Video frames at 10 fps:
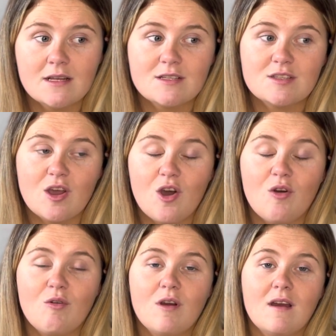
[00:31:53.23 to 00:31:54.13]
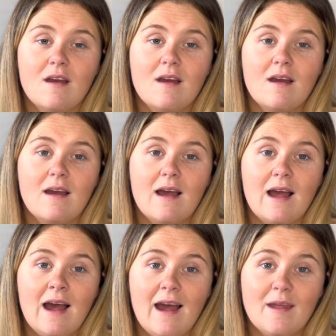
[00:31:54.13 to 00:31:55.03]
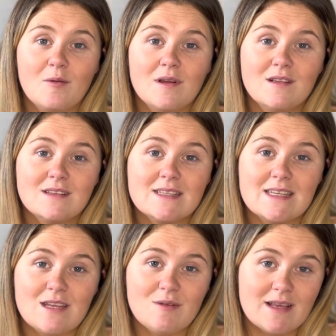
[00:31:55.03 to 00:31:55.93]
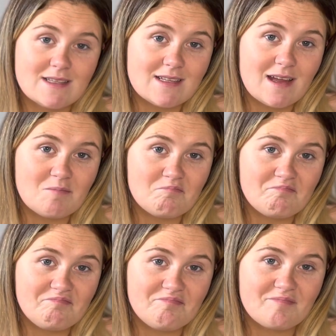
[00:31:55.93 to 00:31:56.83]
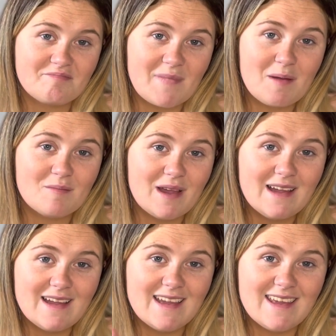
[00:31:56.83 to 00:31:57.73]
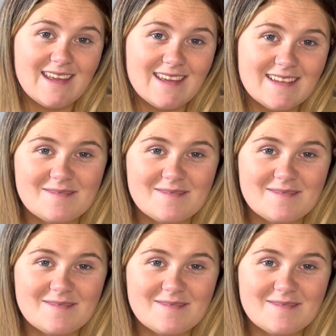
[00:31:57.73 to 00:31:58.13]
So I will see you next time. Bye.